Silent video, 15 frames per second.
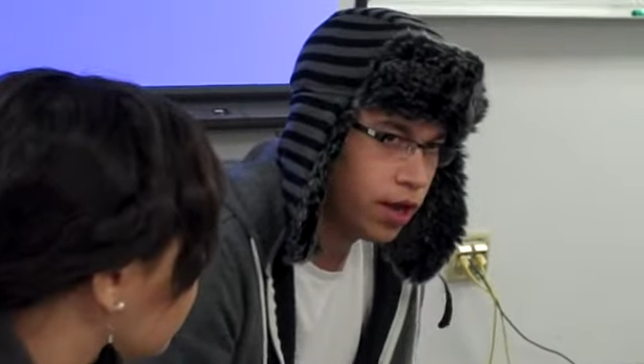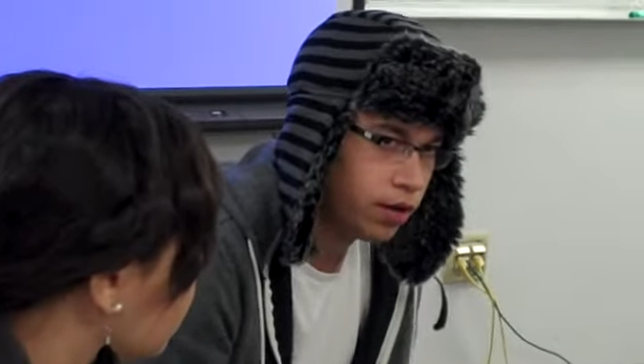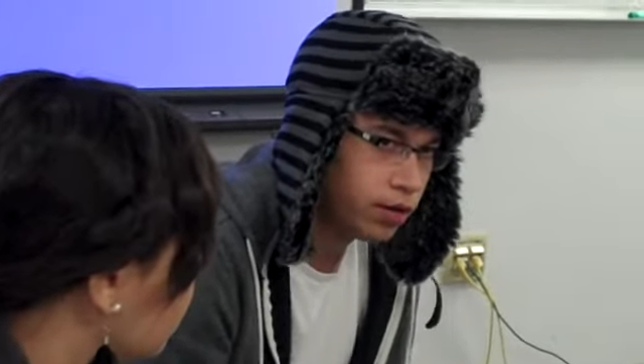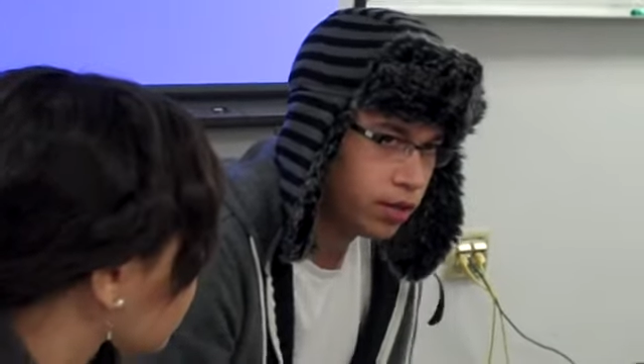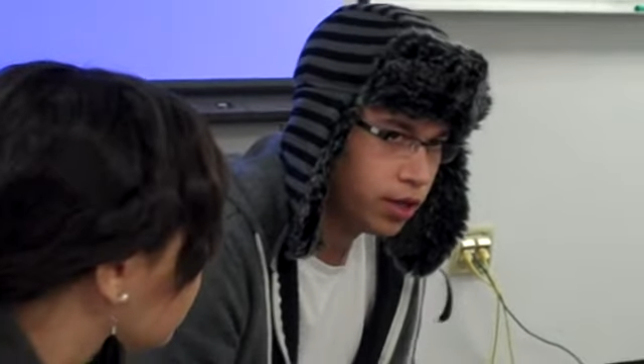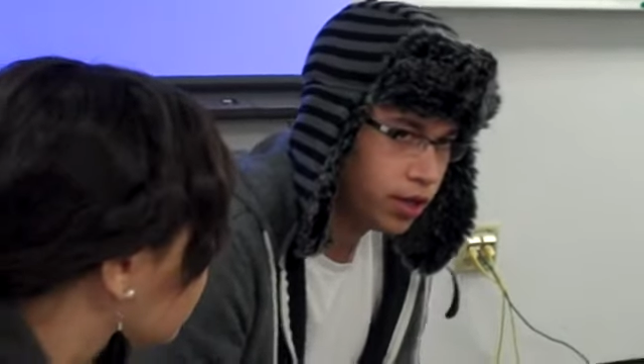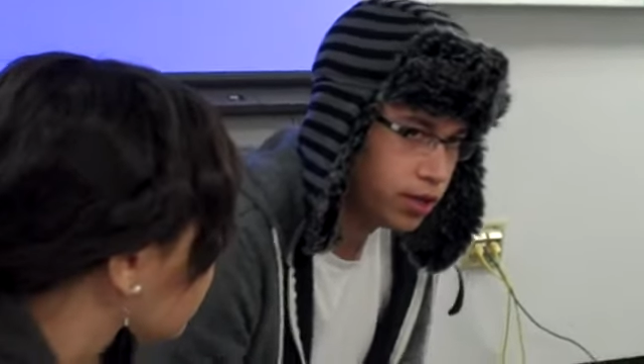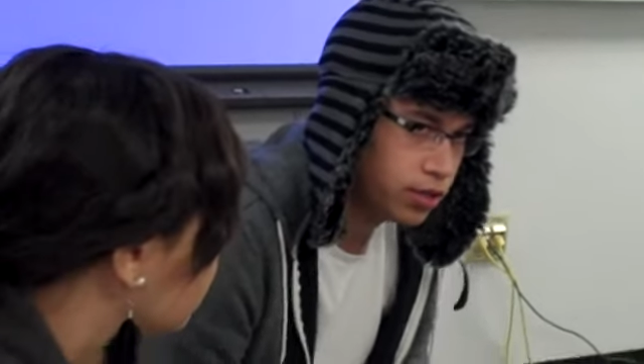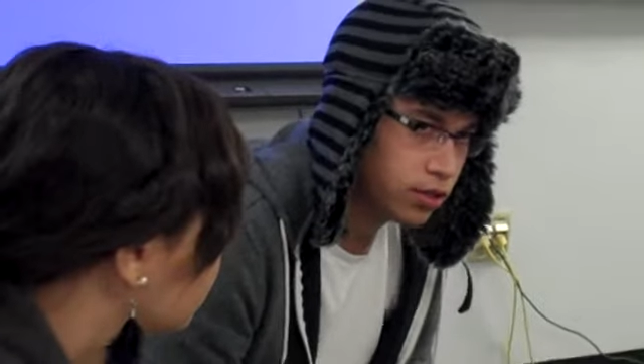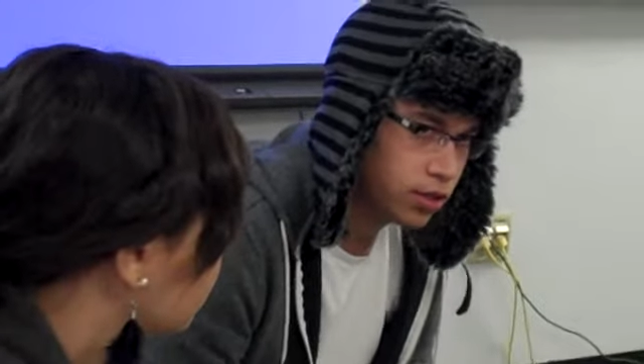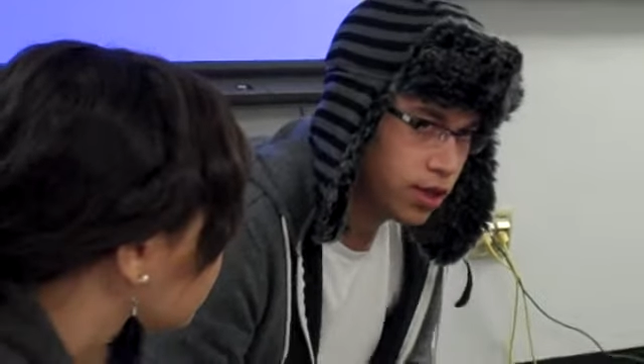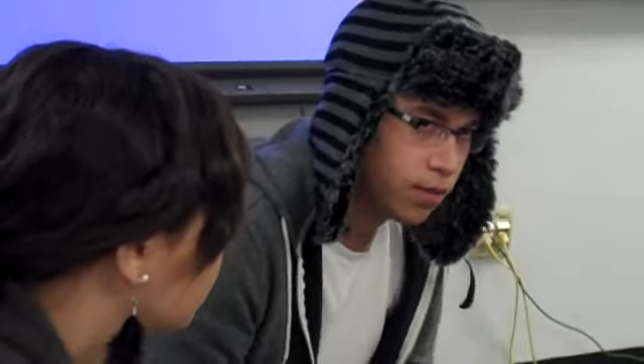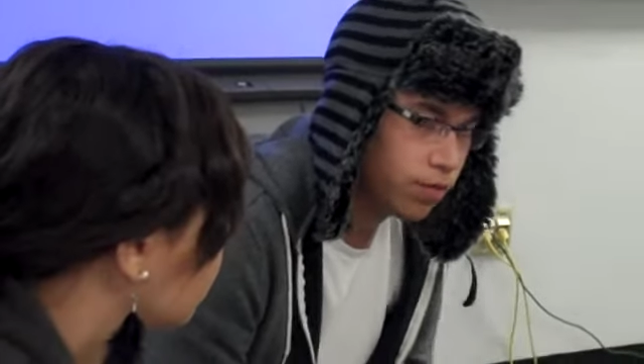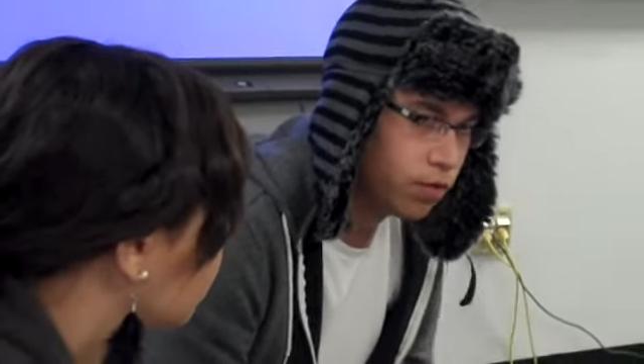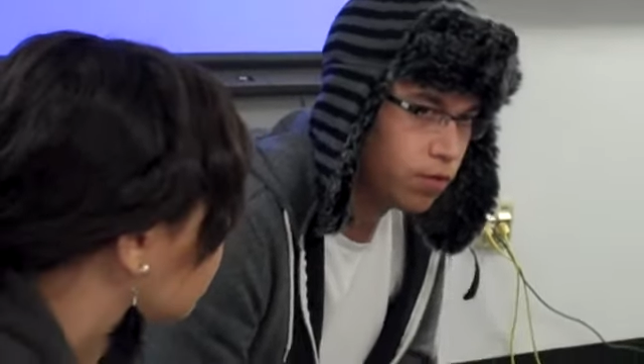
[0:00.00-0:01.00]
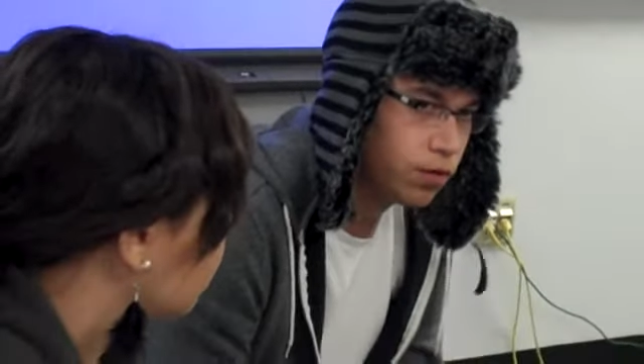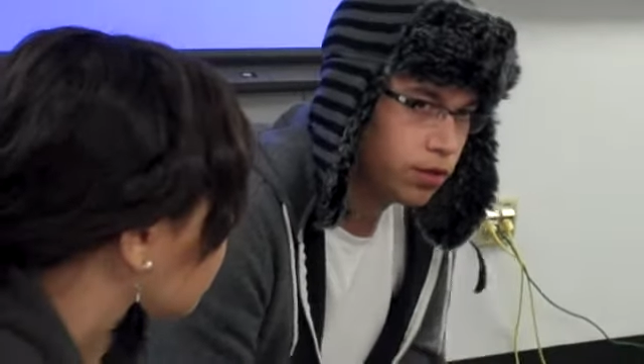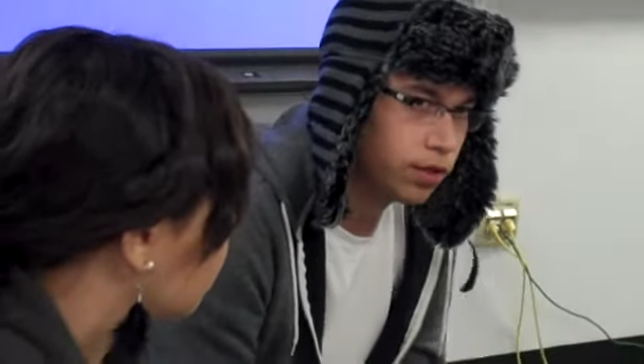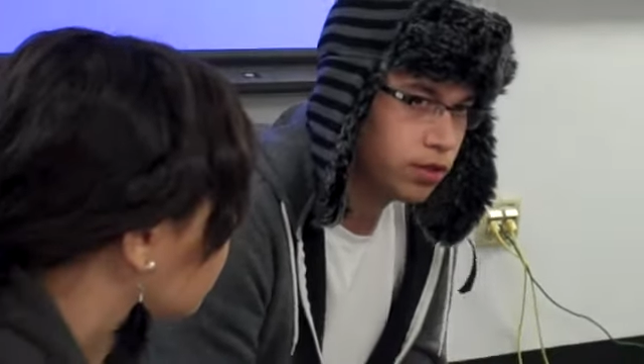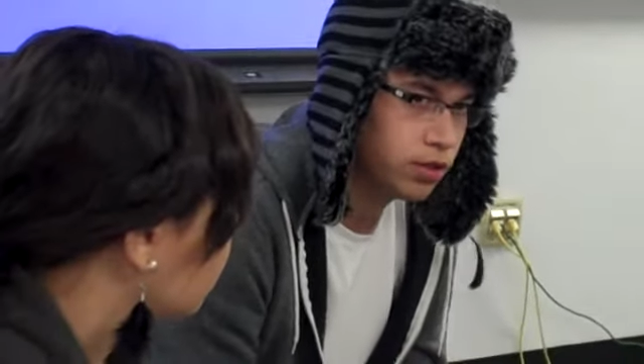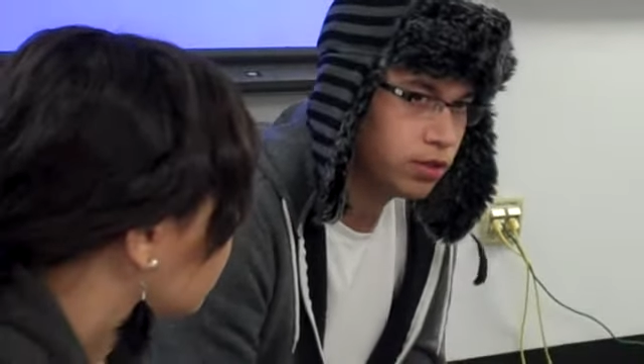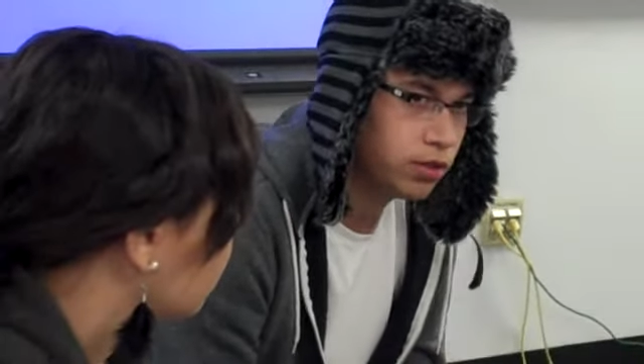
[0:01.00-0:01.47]
how to like step
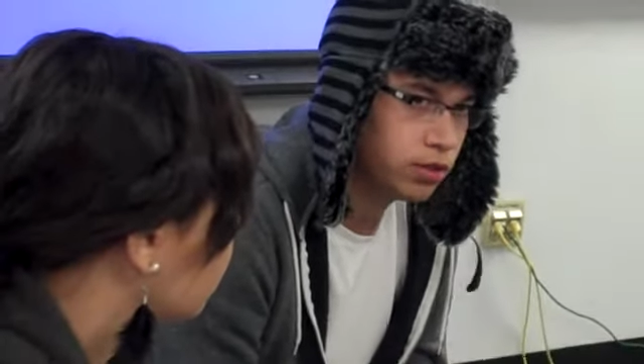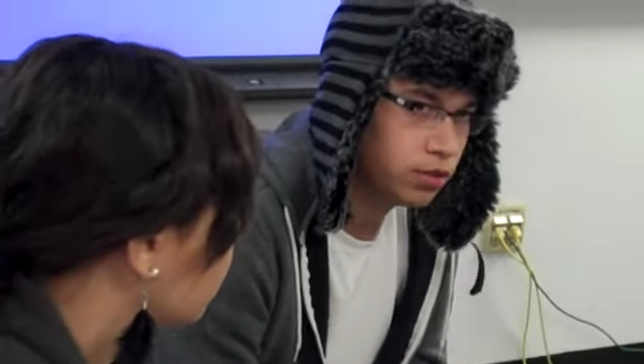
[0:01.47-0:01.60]
forth and